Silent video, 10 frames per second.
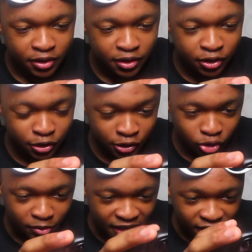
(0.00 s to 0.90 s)
Just
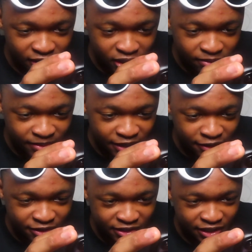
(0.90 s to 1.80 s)
zoom it out a little bit, you
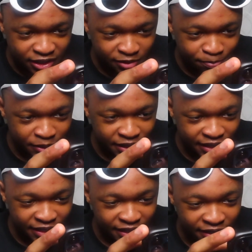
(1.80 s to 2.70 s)
know what I'm saying? Just put it
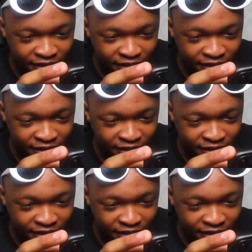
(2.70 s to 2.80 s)
in there.